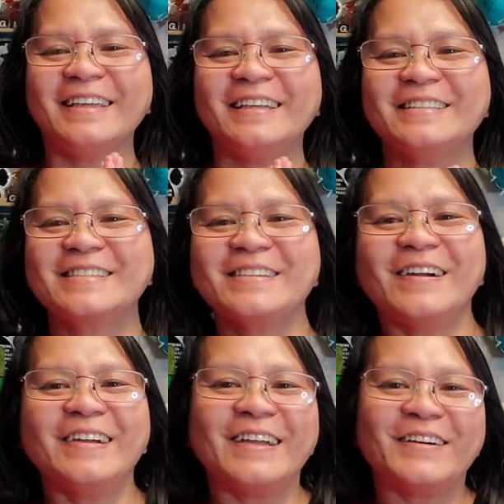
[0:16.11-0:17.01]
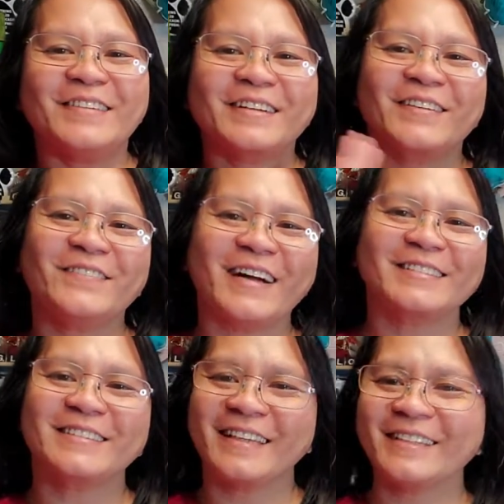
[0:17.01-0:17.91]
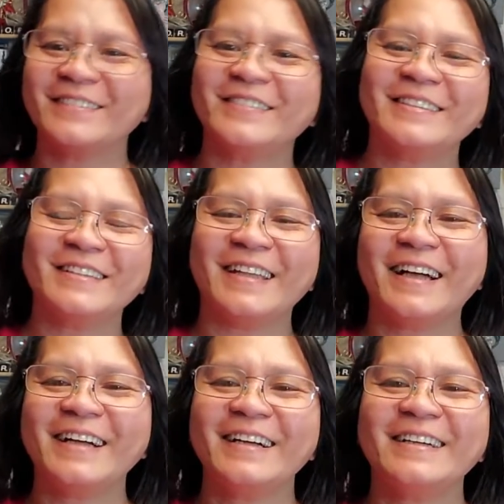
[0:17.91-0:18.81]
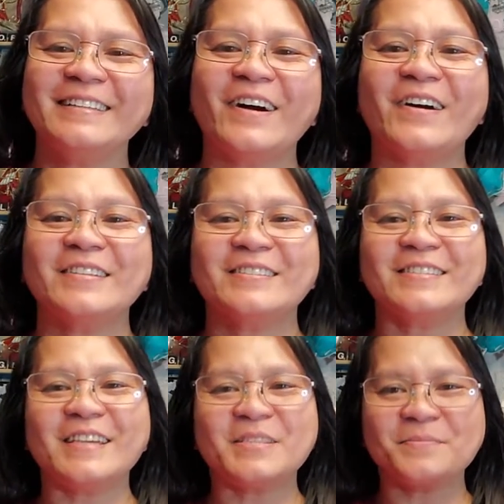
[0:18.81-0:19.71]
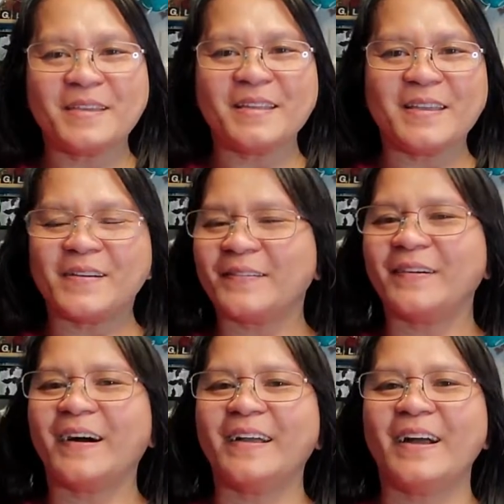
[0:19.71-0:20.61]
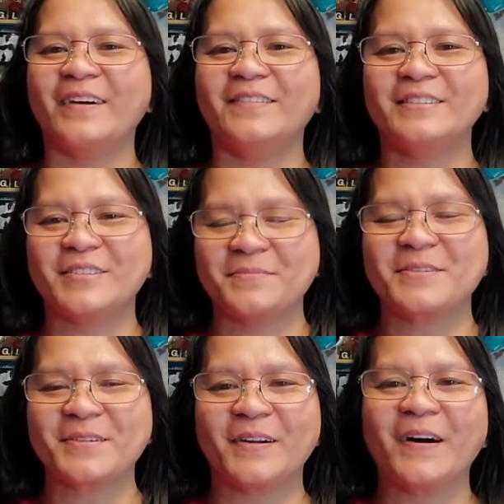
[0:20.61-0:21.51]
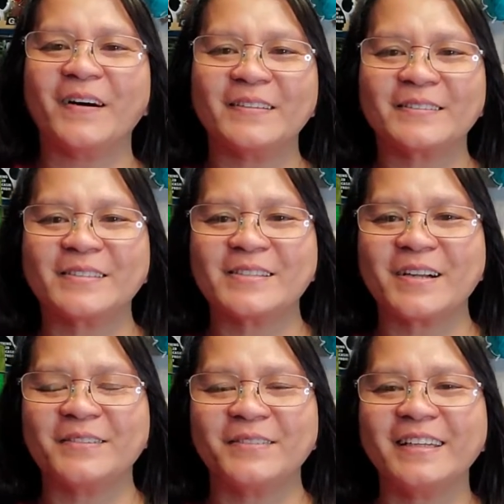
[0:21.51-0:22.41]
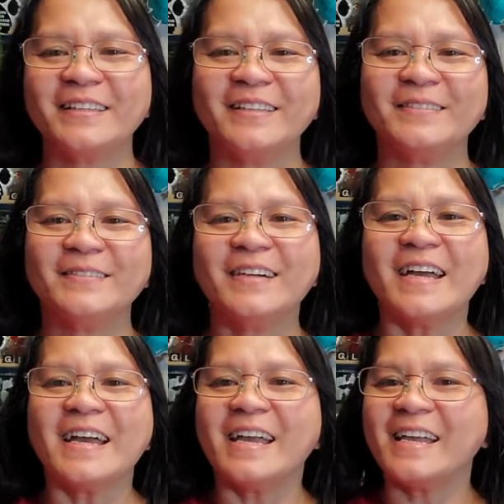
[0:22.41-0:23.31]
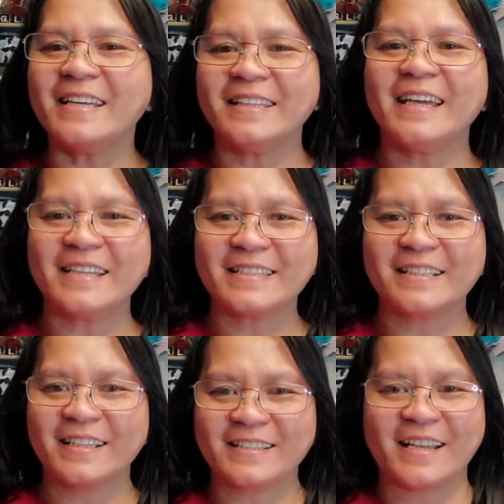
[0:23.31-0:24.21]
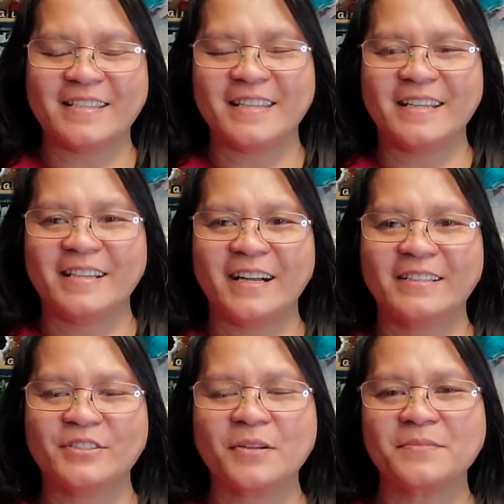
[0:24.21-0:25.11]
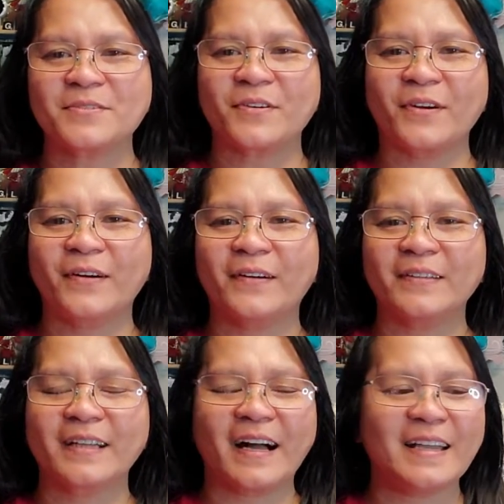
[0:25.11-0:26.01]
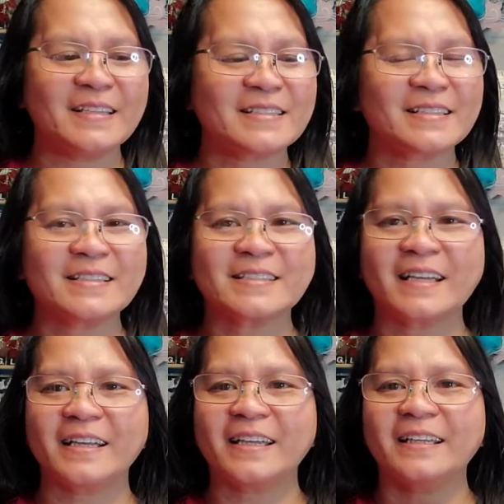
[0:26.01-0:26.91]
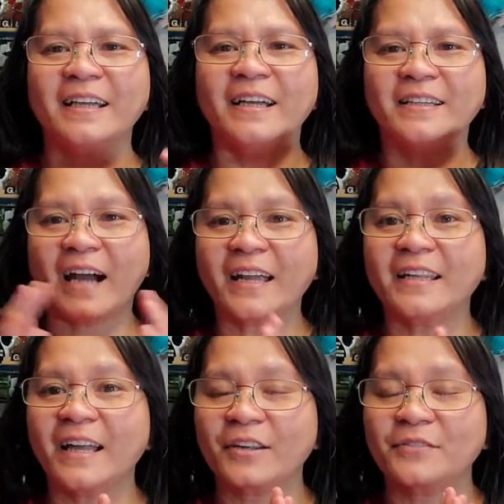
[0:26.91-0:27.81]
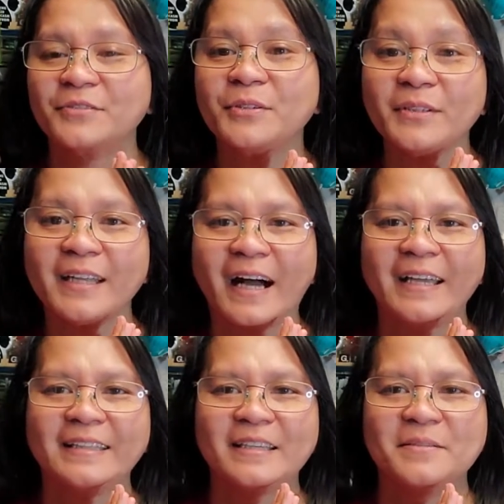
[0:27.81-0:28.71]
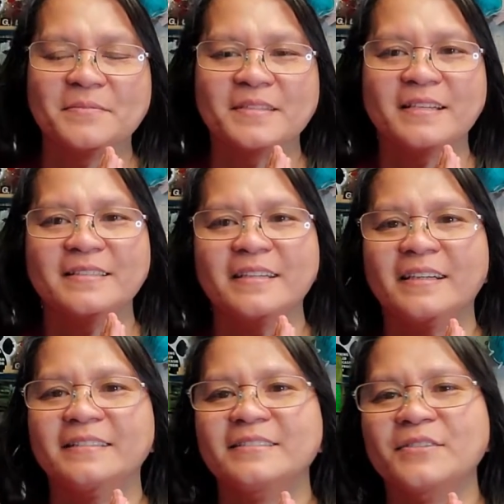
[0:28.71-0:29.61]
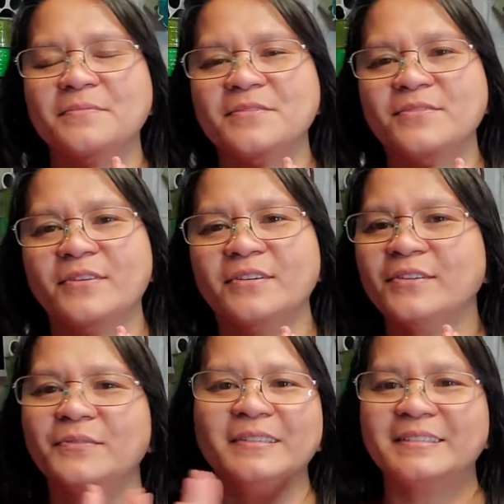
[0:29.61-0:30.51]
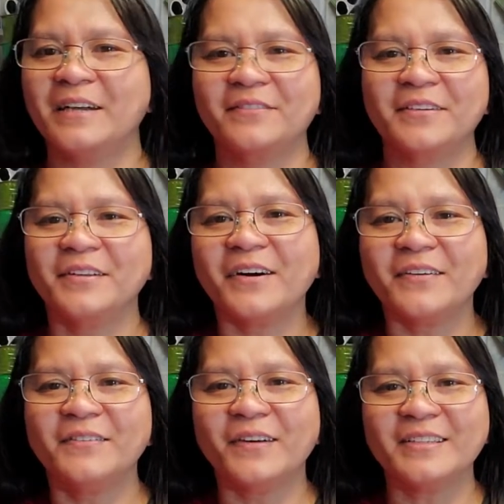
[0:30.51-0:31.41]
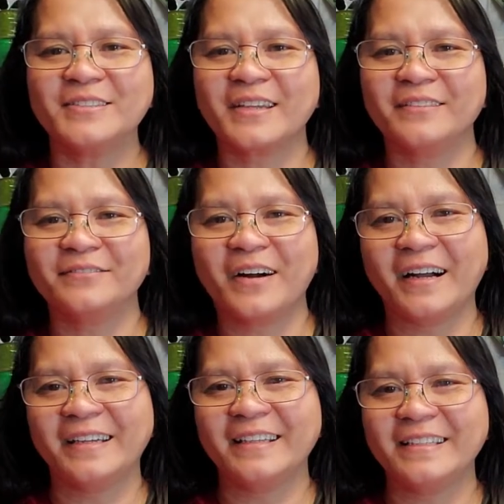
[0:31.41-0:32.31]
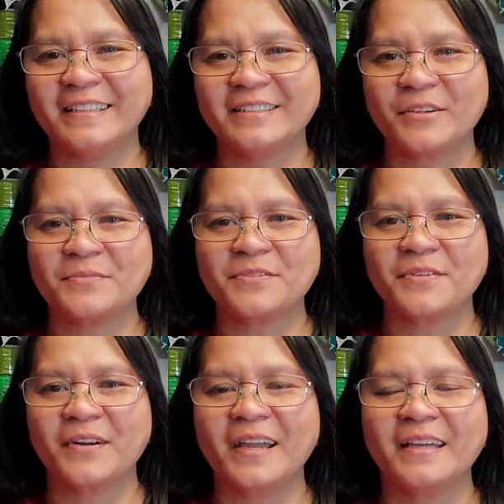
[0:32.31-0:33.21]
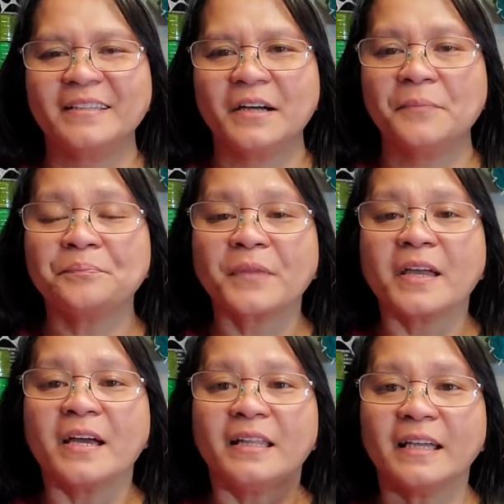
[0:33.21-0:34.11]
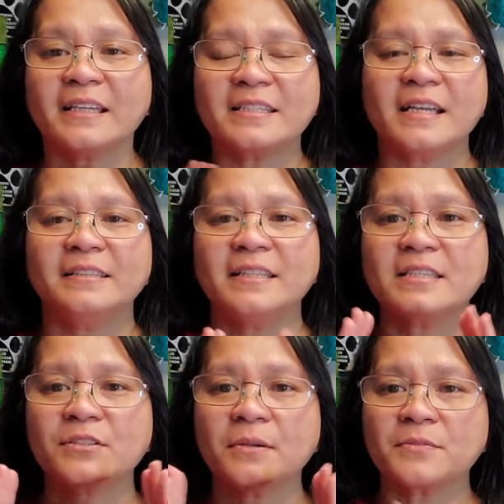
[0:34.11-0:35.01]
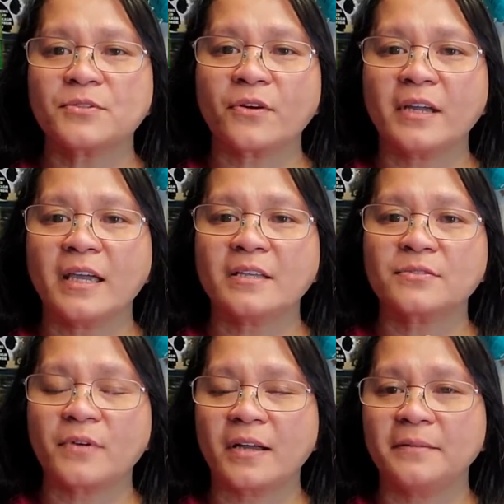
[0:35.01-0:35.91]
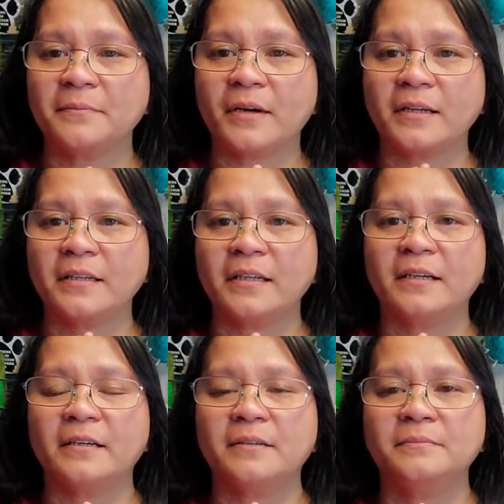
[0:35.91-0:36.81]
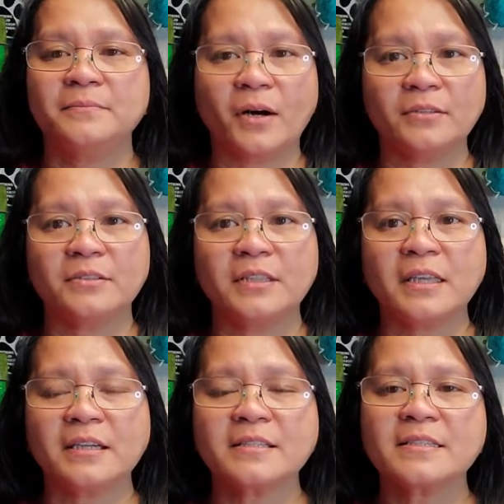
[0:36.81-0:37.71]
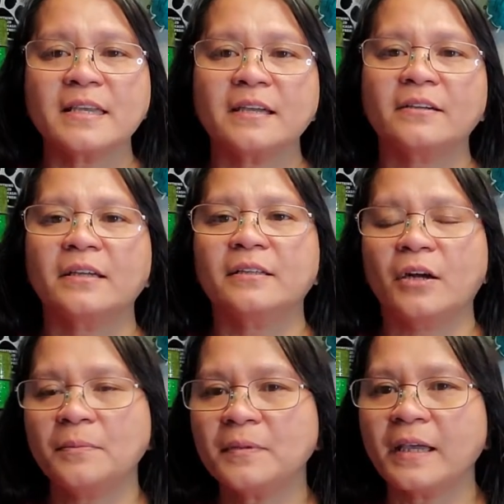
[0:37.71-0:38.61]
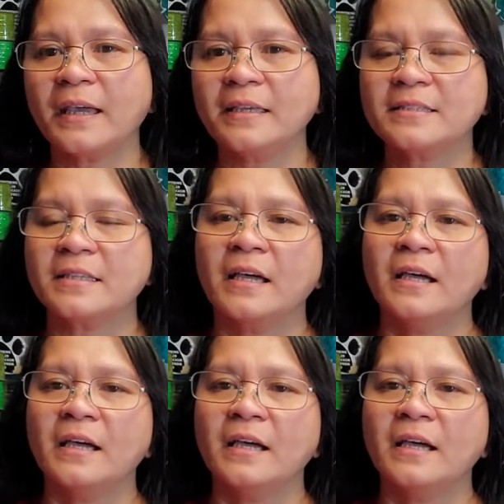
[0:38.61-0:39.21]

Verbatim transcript: It's Gloria. Welcome back to Tinker Wonderland. On today's video, I have a thrift store haul to share with you. It is an exciting uh, thrift store haul, guys, because I got a lot of good items at the thrift store. You will never know what you can find at the thrift store. And uh, like I said, this thrift store is run by uh, volunteers here in our place.